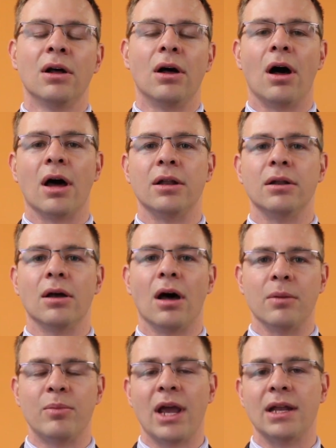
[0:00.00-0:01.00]

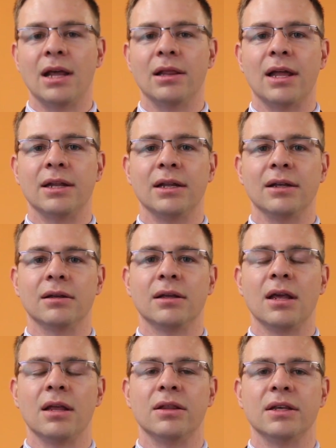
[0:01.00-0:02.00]
on payday lending
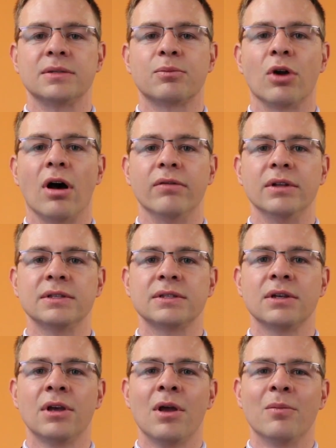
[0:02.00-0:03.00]
in this
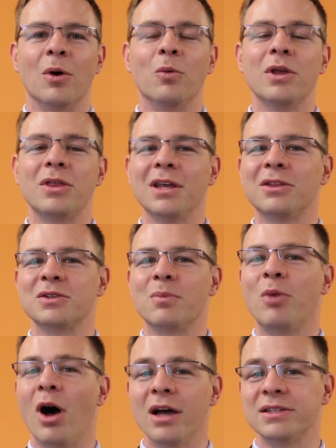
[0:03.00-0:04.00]
province, but we think there's a
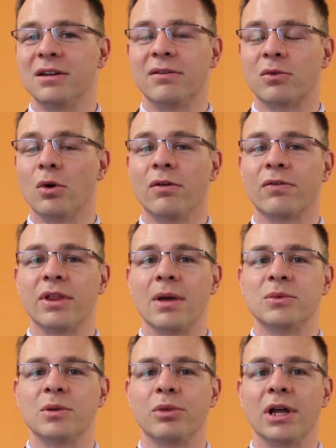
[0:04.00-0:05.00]
positive role for
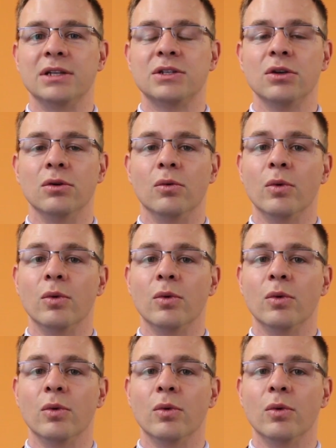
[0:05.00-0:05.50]
them to play too.